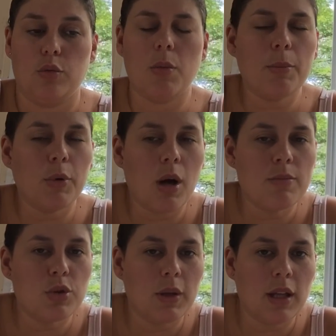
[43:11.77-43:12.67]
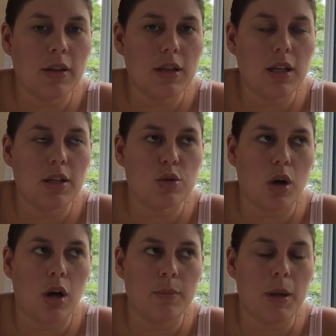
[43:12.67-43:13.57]
Remember, I'm doing the
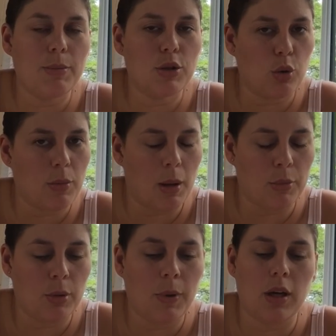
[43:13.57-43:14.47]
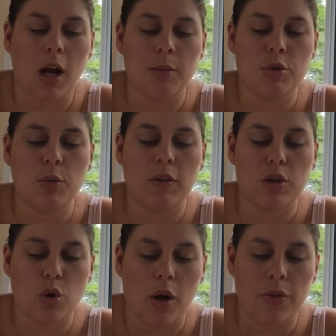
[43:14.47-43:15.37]
drawn, maybe you don't remember, but I'm doing the
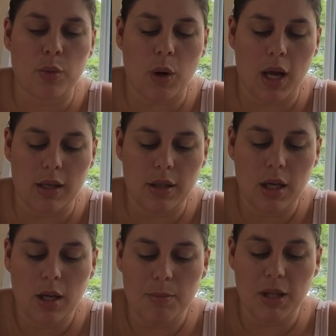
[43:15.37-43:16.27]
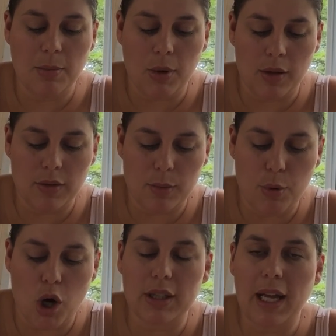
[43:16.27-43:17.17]
drawn thread mini month
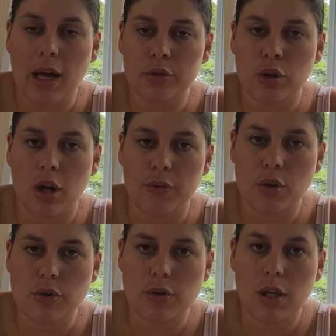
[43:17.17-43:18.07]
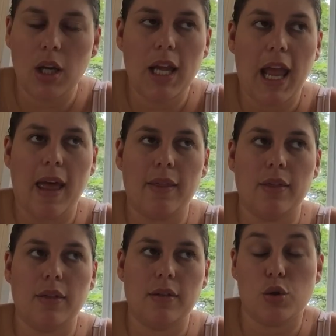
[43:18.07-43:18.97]
pocket calendar covers,
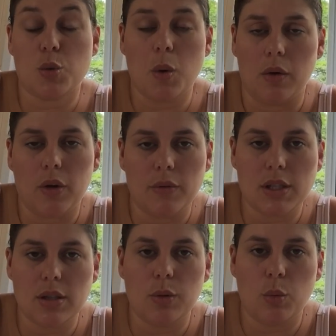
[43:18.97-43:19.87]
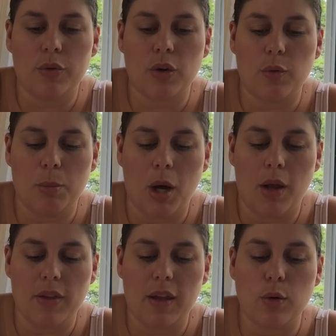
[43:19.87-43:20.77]
and there's 12 obviously, one for every
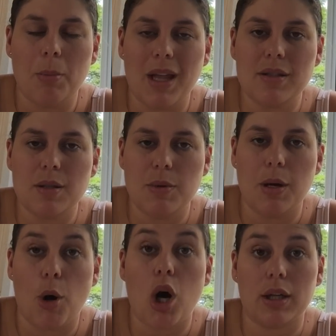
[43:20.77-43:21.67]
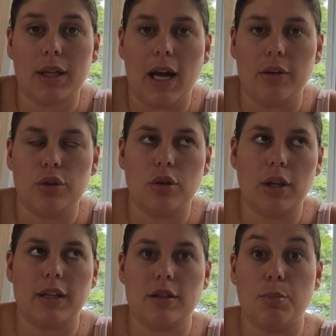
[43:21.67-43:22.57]
month, and they're meant to be a pocket calendar,
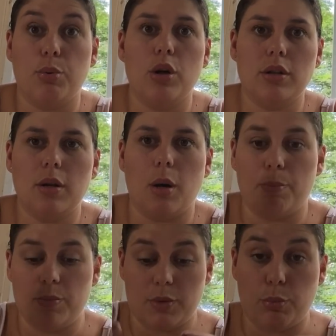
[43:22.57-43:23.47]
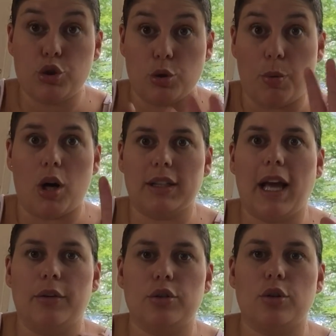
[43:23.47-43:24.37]
like to put your pocket
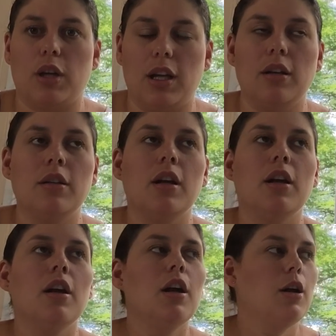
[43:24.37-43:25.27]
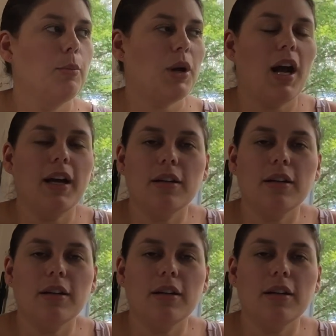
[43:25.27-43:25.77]
calendar in. But